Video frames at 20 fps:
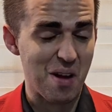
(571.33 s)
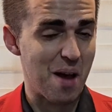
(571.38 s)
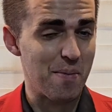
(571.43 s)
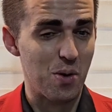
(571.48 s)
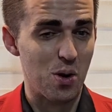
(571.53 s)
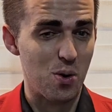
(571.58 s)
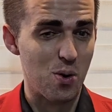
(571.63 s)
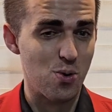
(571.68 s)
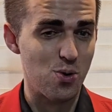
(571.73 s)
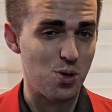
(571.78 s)
I'm
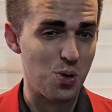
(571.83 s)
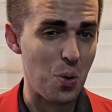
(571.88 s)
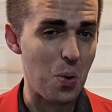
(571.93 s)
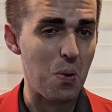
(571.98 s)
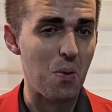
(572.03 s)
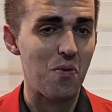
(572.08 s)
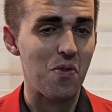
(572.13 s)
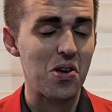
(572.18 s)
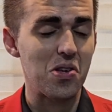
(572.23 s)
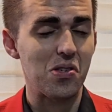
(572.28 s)
your
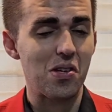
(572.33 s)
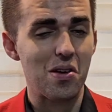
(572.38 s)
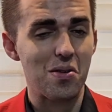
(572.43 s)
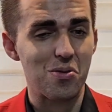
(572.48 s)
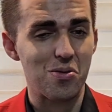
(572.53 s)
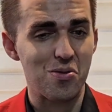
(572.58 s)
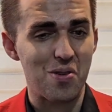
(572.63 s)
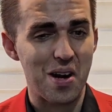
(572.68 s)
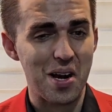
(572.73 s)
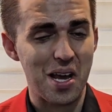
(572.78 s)
jewelry
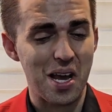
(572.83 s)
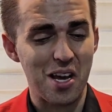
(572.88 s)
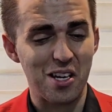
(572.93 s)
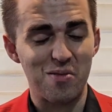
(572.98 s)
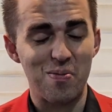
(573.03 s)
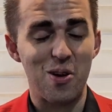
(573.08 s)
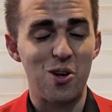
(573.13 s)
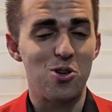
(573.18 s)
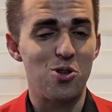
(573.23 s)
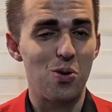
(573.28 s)
sales training
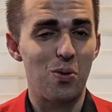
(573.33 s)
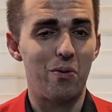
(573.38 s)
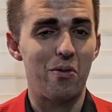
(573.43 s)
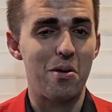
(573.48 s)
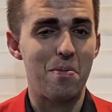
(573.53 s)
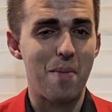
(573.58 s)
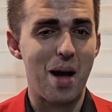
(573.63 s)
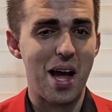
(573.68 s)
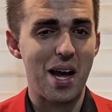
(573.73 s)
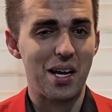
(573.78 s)
expert,
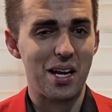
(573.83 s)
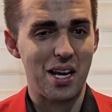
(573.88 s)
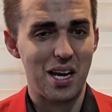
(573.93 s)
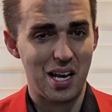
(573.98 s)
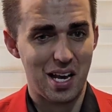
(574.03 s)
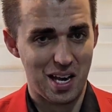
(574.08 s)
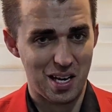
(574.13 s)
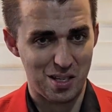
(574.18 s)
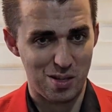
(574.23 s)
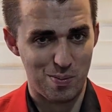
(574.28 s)
jewelry
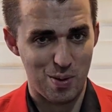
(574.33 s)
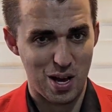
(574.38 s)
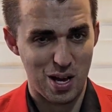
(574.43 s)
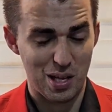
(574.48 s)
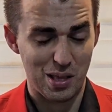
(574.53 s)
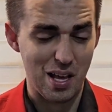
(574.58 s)
marketing expert.